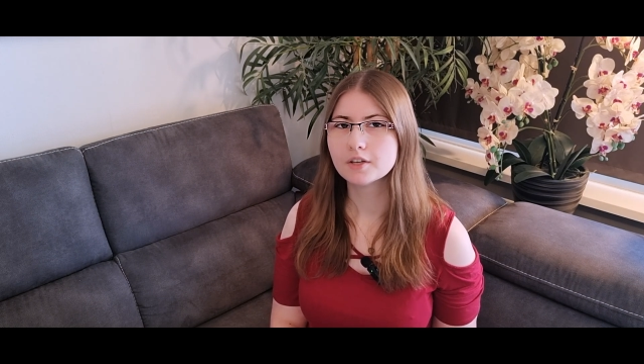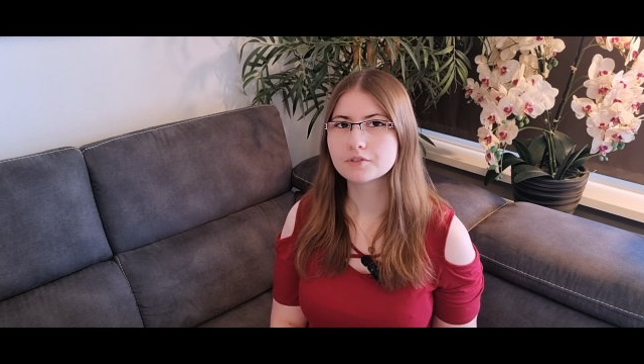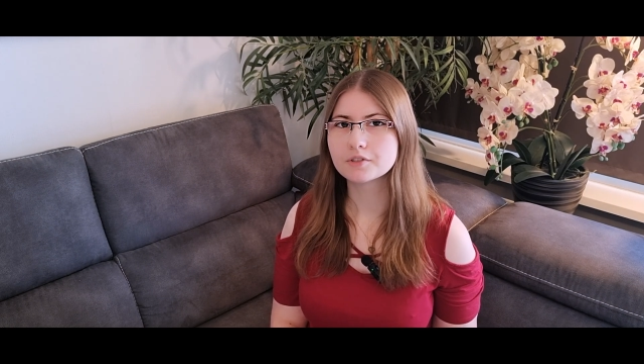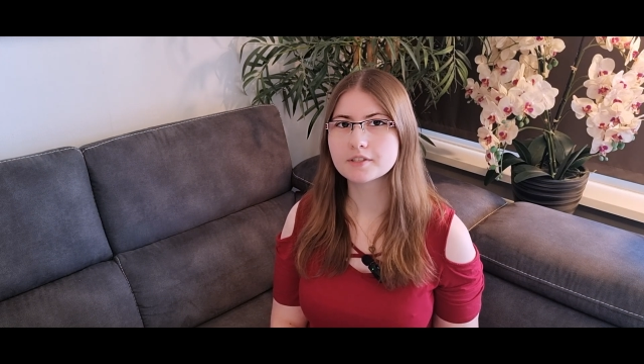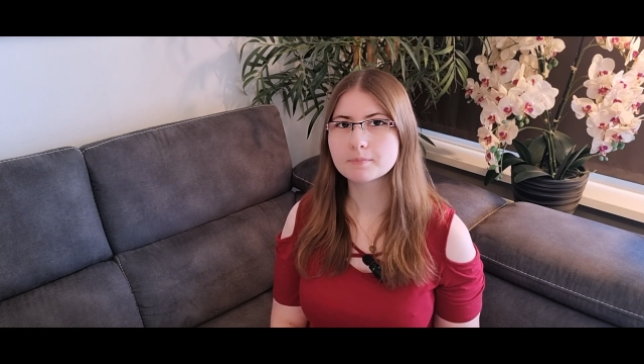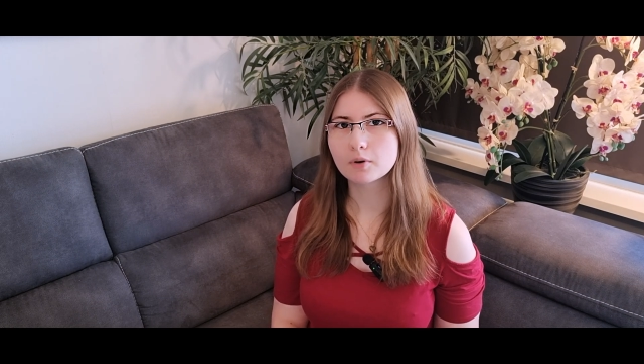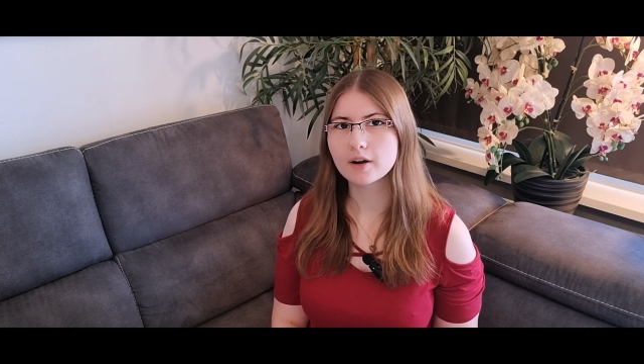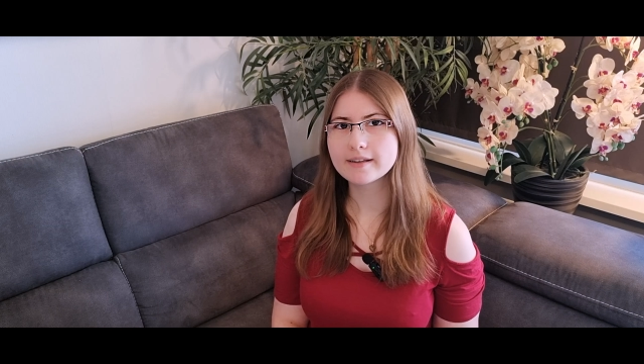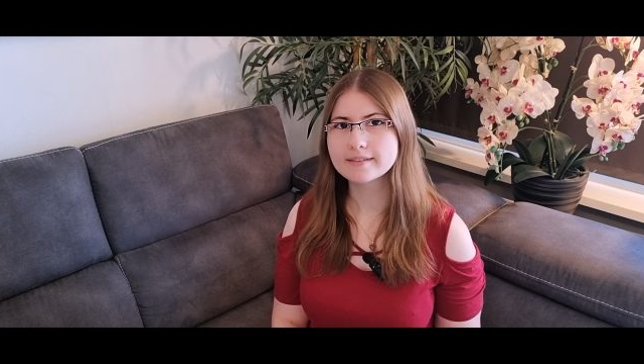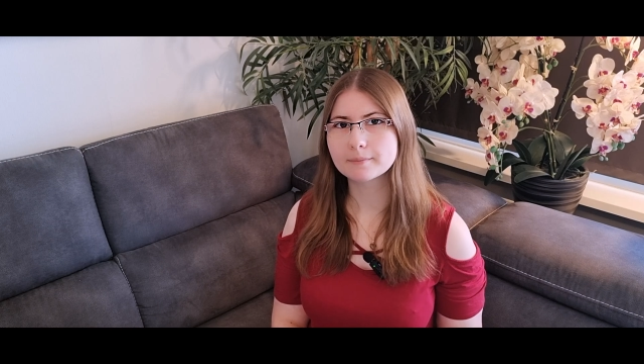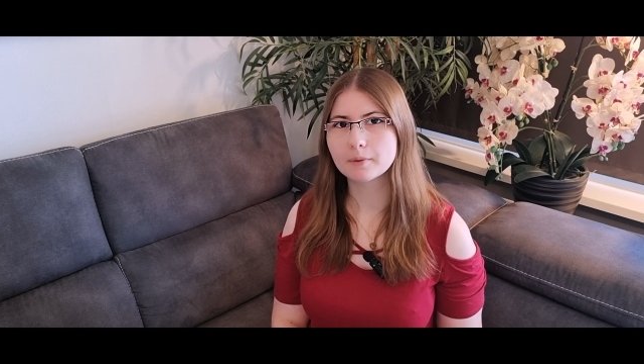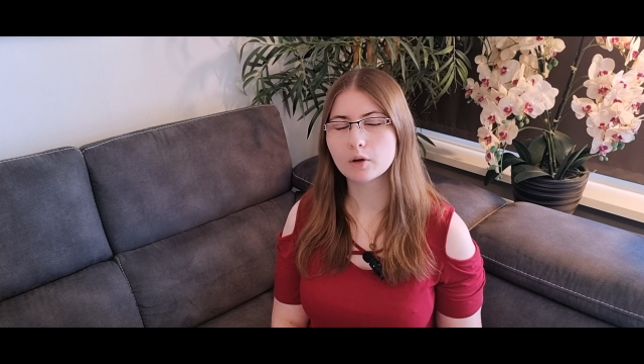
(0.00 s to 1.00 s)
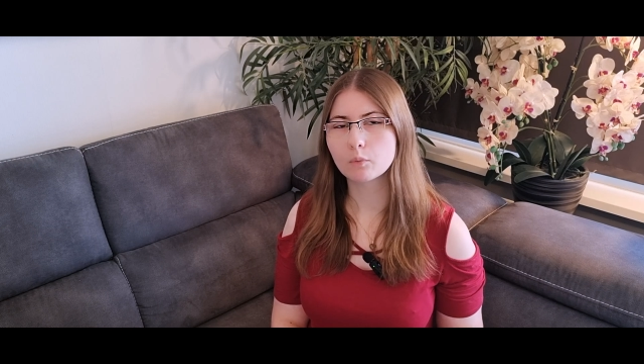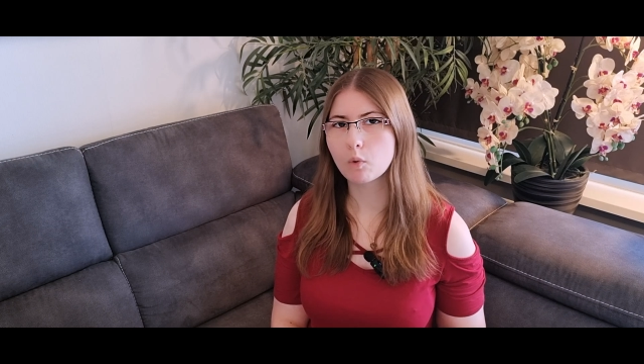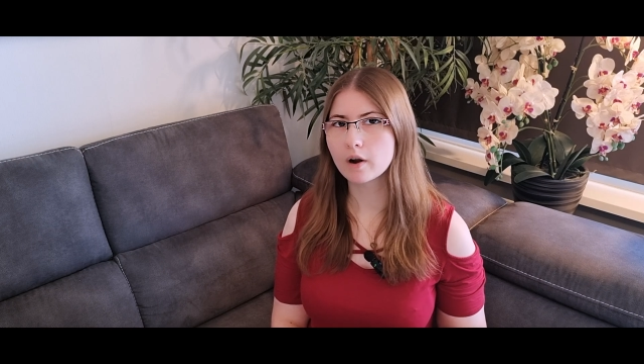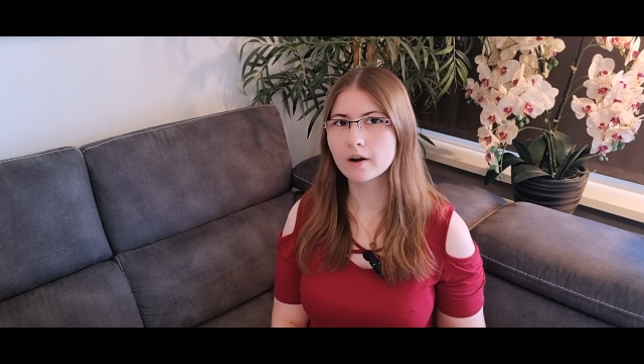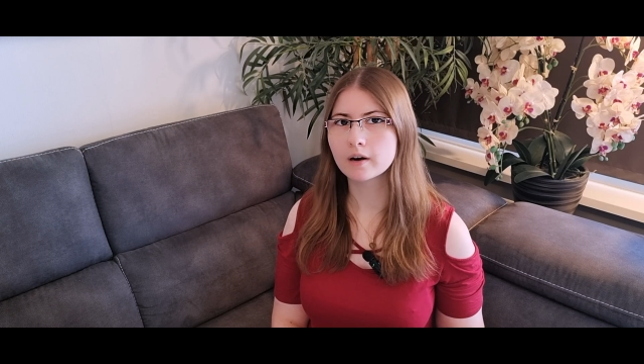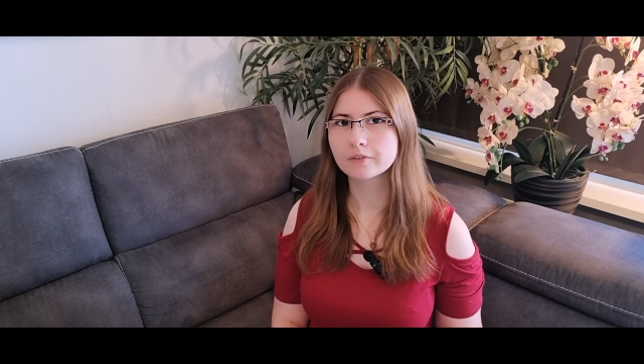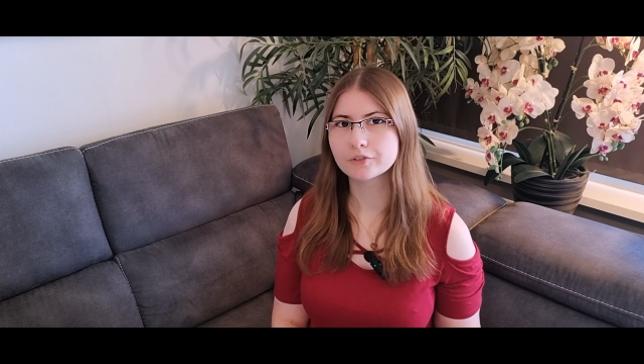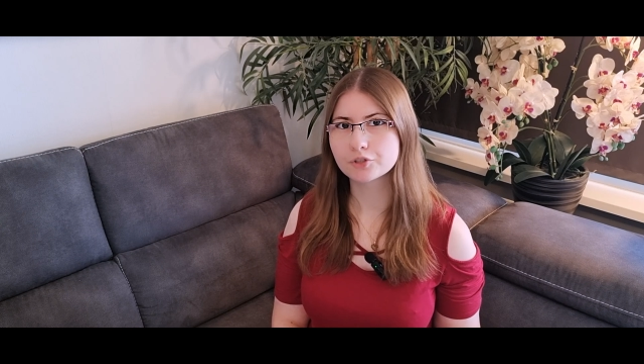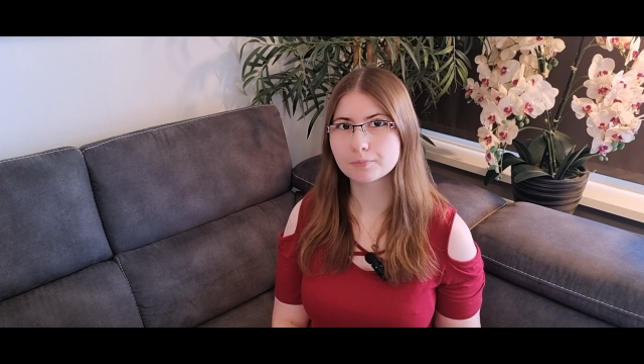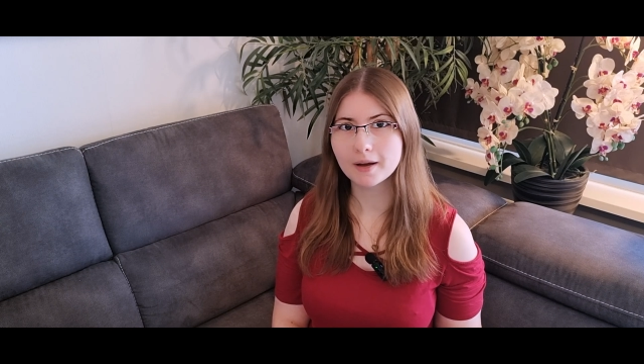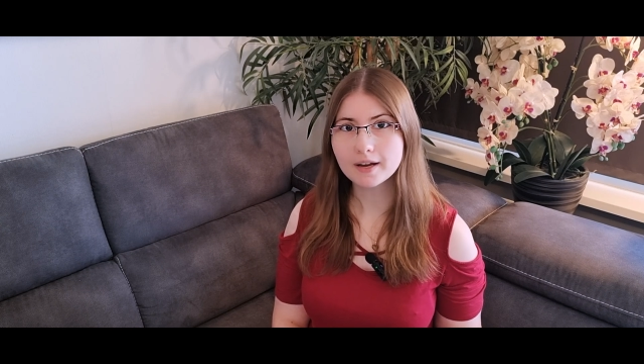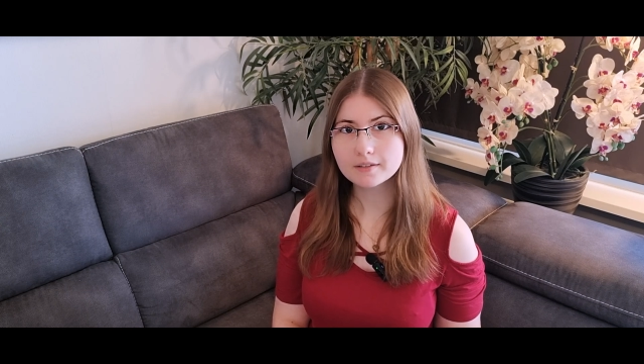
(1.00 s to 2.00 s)
So it's priced about
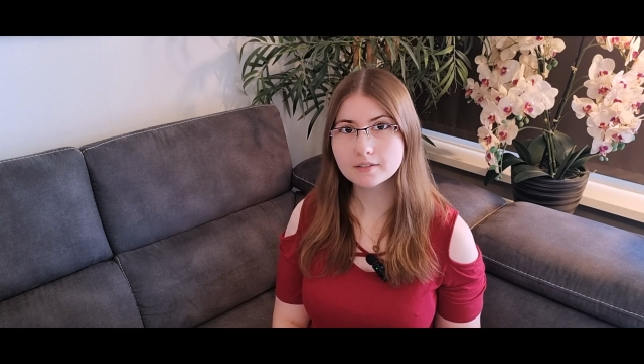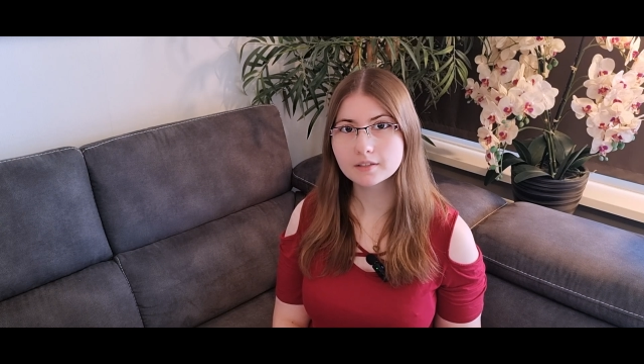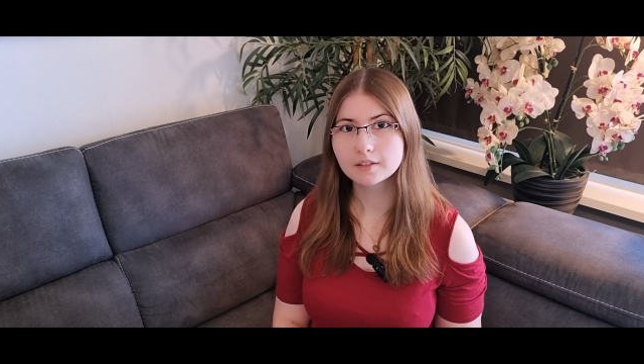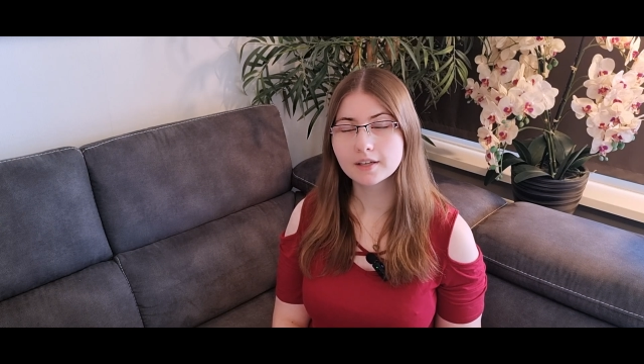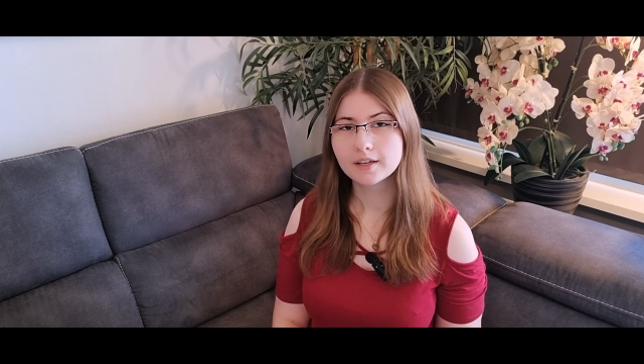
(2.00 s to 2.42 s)
100 bucks.